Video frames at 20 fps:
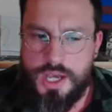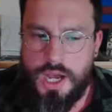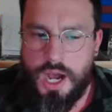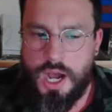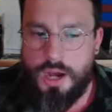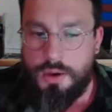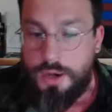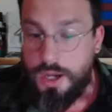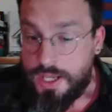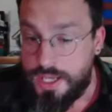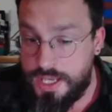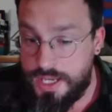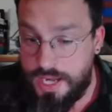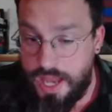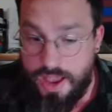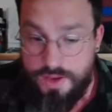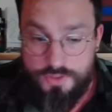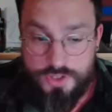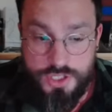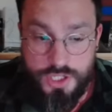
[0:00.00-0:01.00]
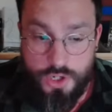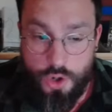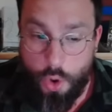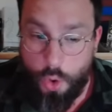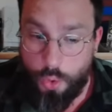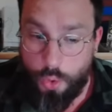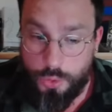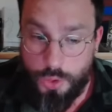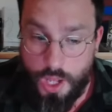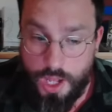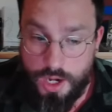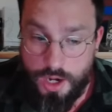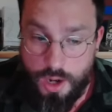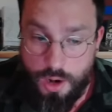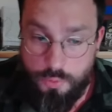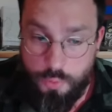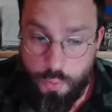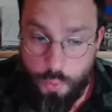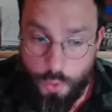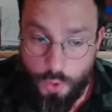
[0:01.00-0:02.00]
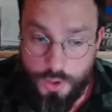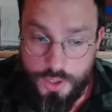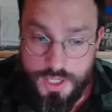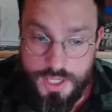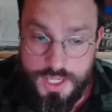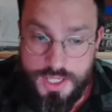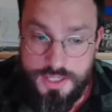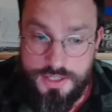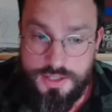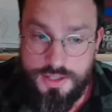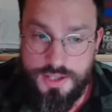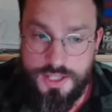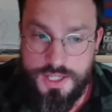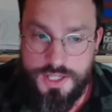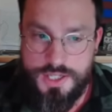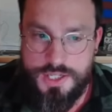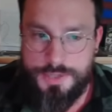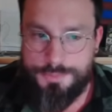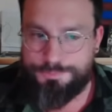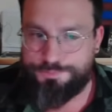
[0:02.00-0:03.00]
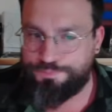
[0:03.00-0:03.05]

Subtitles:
Again, haven't done a whole lot of work into this.